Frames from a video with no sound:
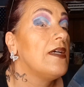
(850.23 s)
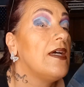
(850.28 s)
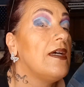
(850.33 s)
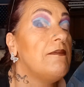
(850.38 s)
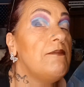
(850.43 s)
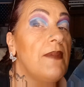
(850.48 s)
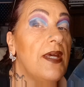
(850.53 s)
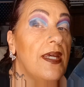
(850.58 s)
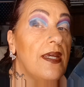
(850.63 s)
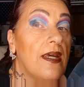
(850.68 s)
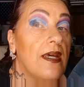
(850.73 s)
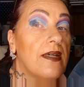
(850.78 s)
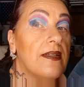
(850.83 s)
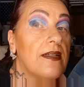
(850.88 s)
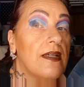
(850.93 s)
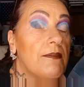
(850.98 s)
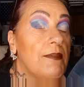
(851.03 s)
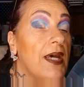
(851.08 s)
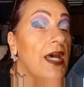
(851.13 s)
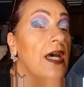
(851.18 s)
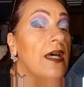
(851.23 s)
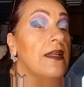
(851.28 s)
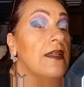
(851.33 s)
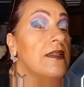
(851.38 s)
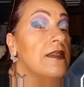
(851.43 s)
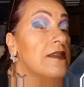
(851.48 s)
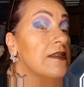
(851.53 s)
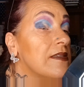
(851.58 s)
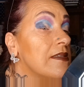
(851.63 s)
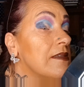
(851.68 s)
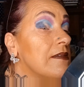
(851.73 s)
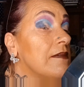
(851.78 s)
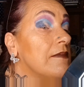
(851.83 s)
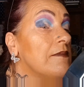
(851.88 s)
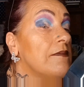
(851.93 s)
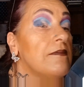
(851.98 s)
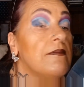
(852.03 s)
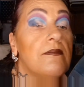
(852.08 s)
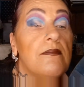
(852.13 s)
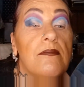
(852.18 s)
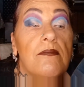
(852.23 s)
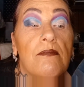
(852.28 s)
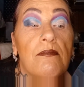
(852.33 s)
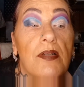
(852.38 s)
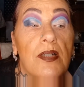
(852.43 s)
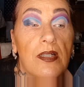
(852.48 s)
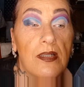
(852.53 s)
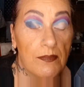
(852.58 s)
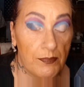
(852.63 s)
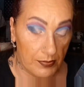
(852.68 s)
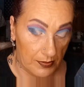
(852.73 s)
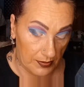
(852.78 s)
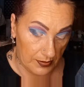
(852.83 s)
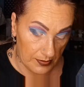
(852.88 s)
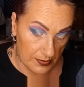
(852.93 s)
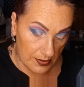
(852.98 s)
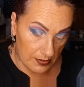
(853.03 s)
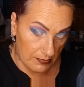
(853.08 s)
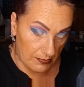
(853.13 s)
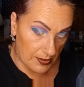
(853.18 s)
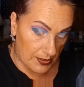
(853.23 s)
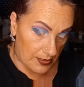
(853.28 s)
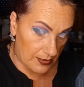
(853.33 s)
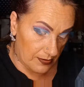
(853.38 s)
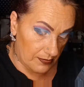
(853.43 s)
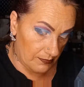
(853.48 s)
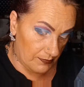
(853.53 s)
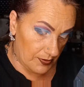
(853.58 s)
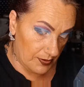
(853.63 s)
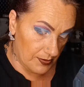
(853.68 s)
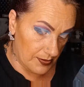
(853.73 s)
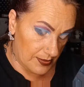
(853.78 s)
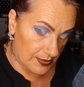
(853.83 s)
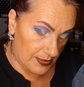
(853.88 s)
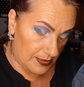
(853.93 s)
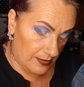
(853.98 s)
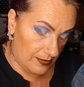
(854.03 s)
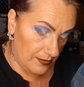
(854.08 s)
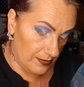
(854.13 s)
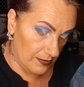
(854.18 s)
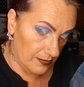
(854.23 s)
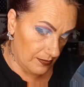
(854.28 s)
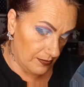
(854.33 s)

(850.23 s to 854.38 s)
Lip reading: I may end up adding some purple to it. We'll see.